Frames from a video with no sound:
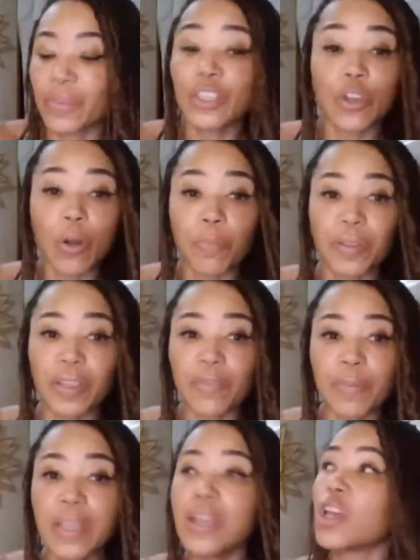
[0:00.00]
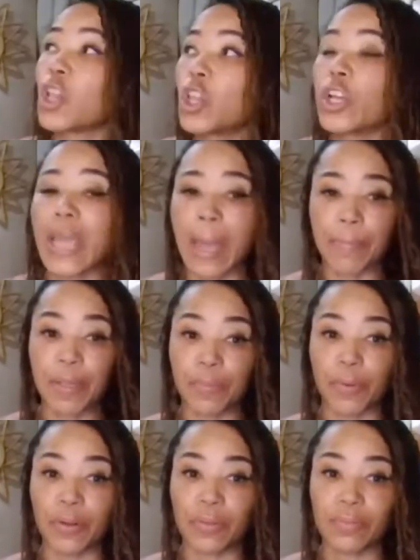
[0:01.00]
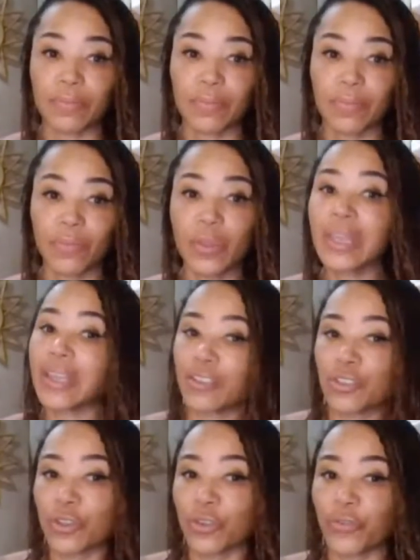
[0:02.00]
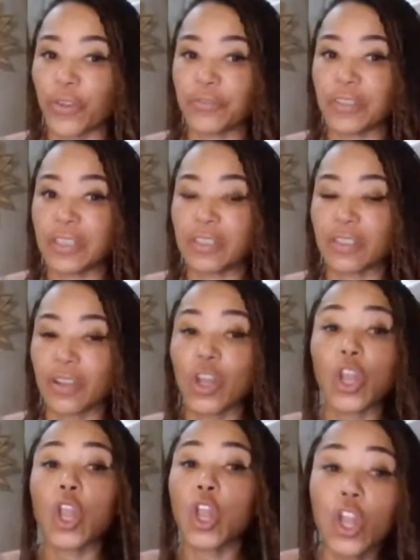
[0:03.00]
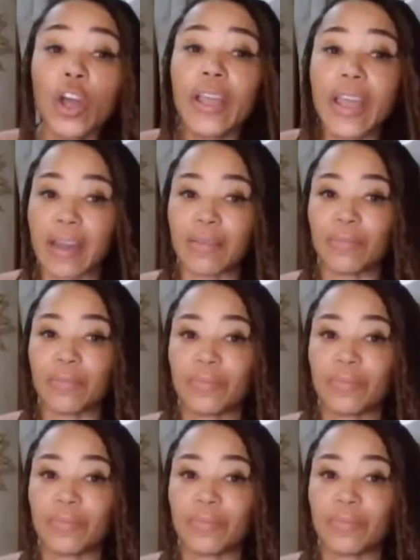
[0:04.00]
You don't believe me? Look at people when they get into their 50s. Look at them.